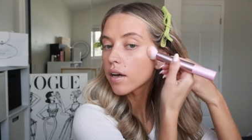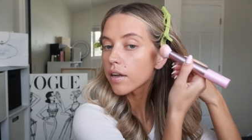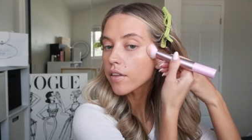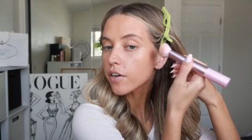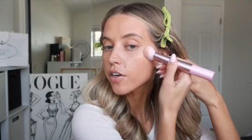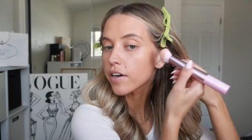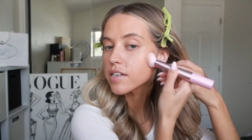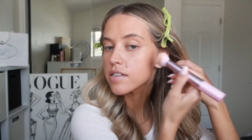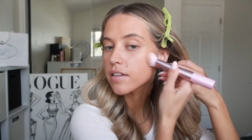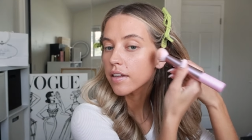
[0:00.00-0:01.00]
Another
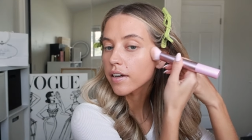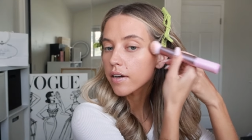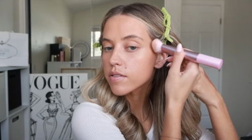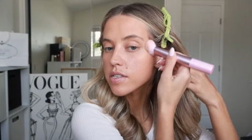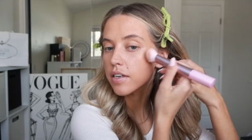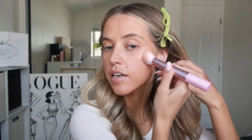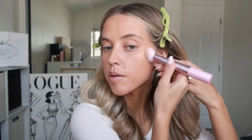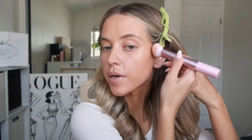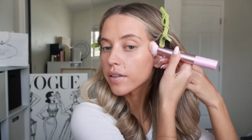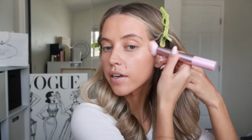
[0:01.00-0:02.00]
crazy thing I was thinking
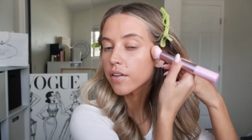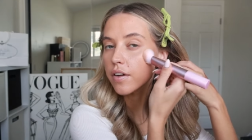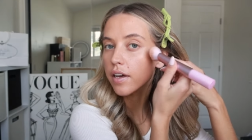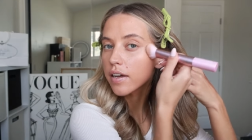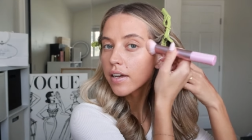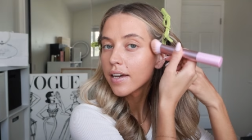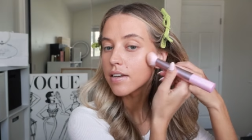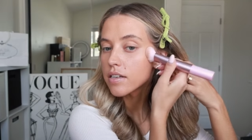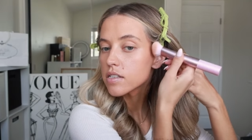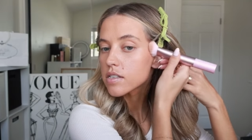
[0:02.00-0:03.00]
about the other day
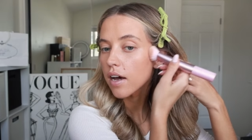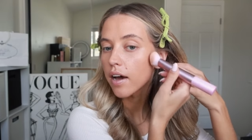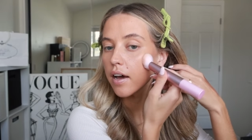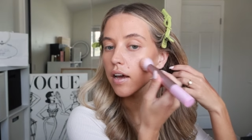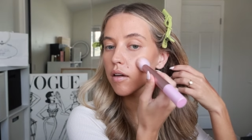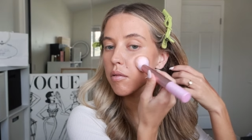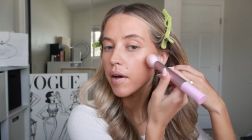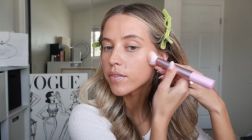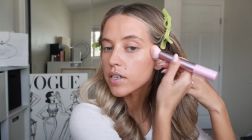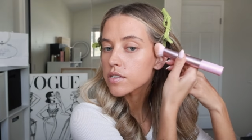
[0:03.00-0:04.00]
is I
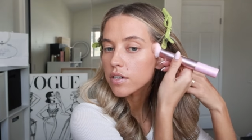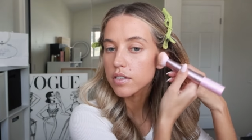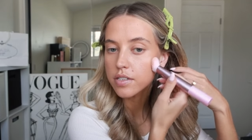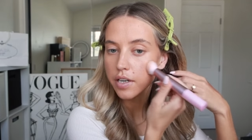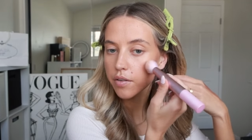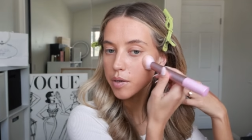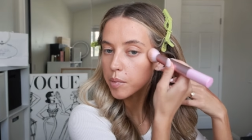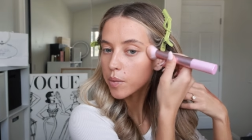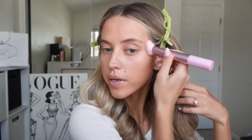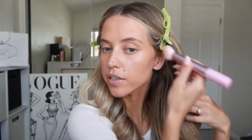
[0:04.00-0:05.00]
have not started tailoring
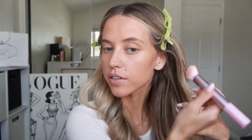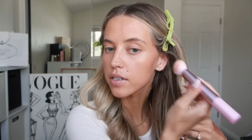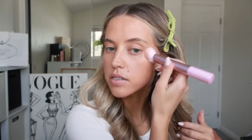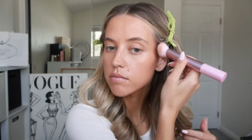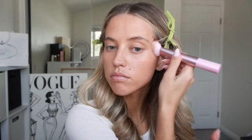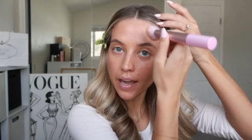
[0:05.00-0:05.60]
my wedding dress.